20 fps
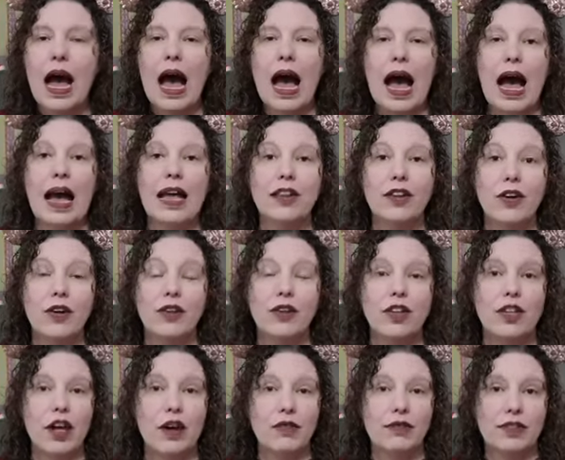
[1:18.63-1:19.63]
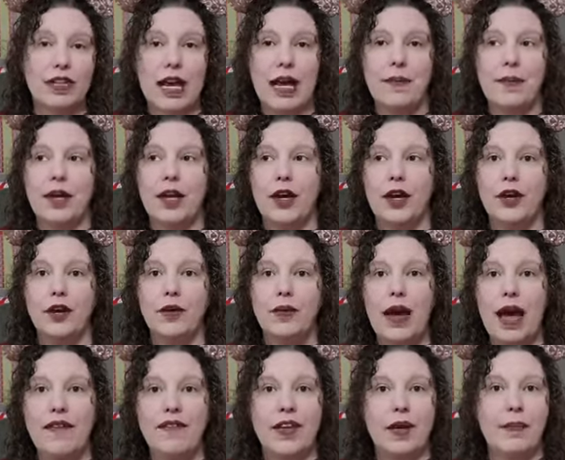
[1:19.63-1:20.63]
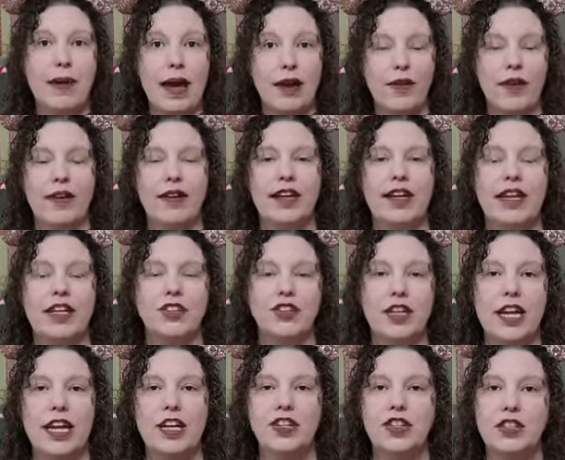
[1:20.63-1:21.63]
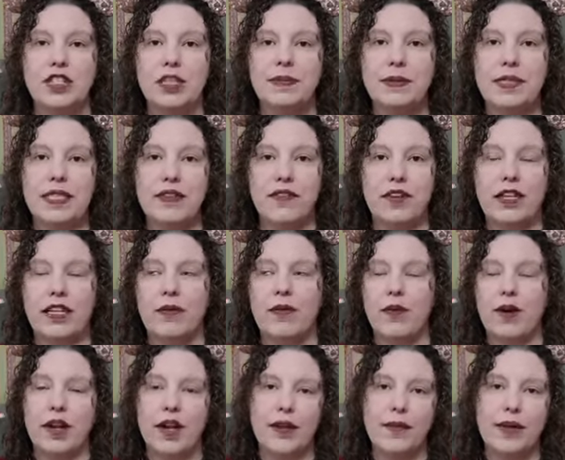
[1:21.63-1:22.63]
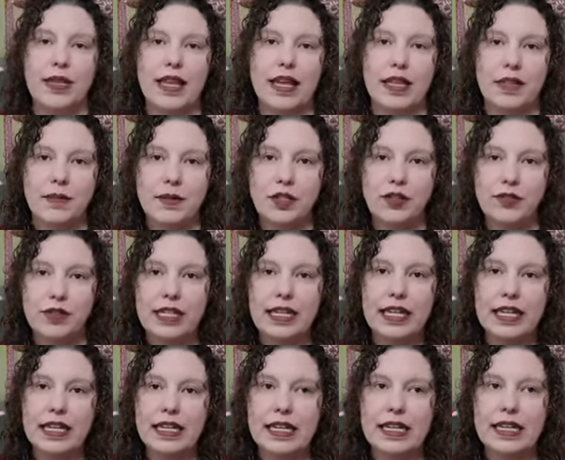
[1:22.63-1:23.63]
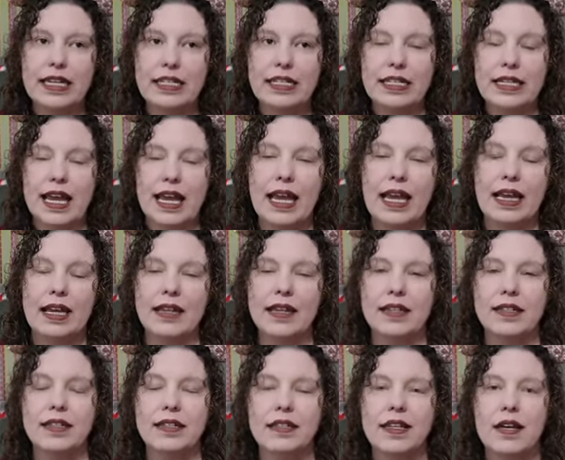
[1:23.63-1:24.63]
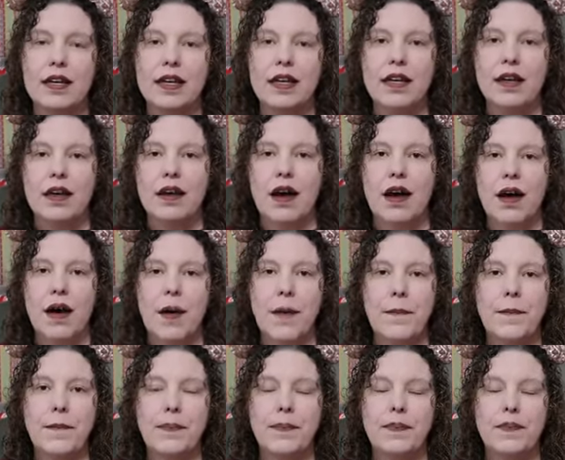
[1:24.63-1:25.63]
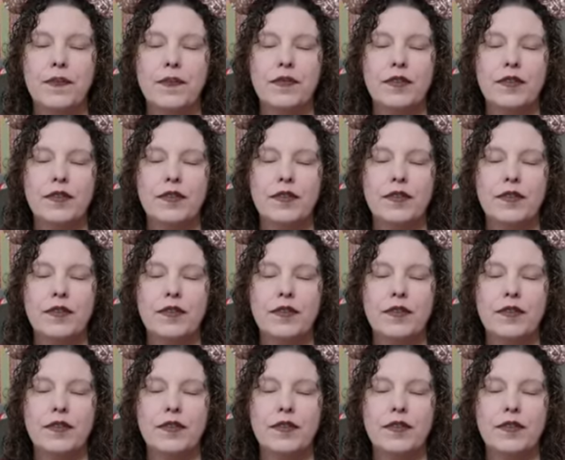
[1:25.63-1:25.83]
I learned a long time ago, having a background in education, specifically working with elementary kids and um,